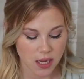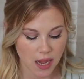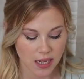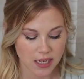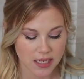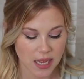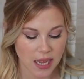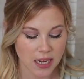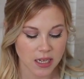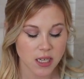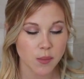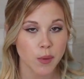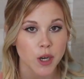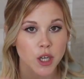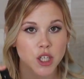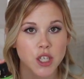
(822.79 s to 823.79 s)
I decided to
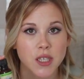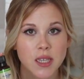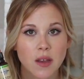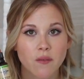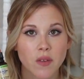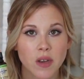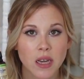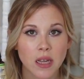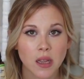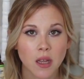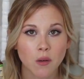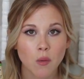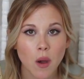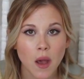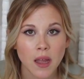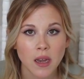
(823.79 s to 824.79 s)
purchase a vanilla
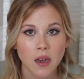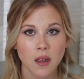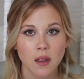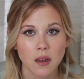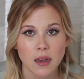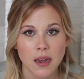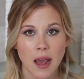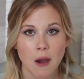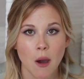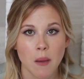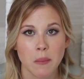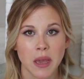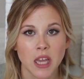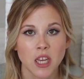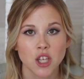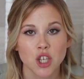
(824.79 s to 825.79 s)
one. Now I
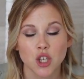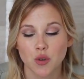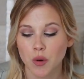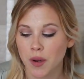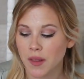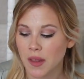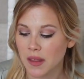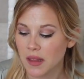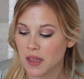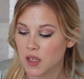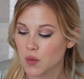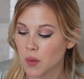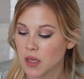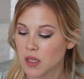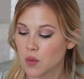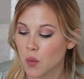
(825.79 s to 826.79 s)
made sure that
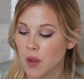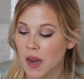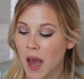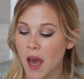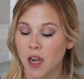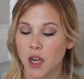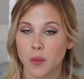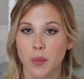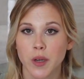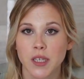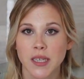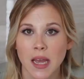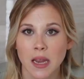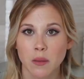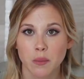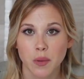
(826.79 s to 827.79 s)
this was
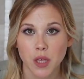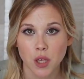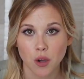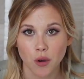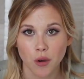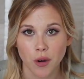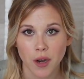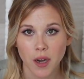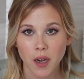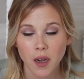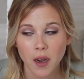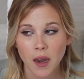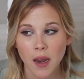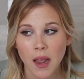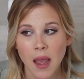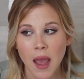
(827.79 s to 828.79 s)
100% pure
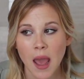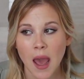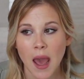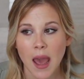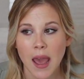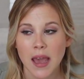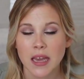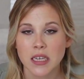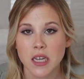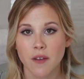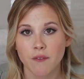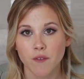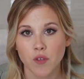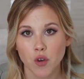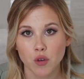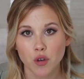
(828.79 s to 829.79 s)
and a
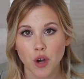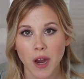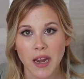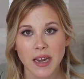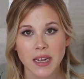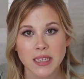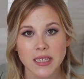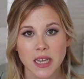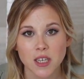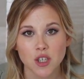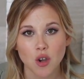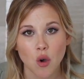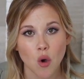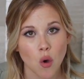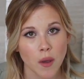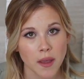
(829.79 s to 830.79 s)
food grade
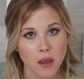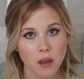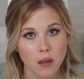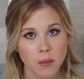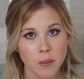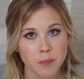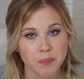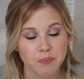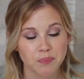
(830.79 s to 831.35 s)
essential oil,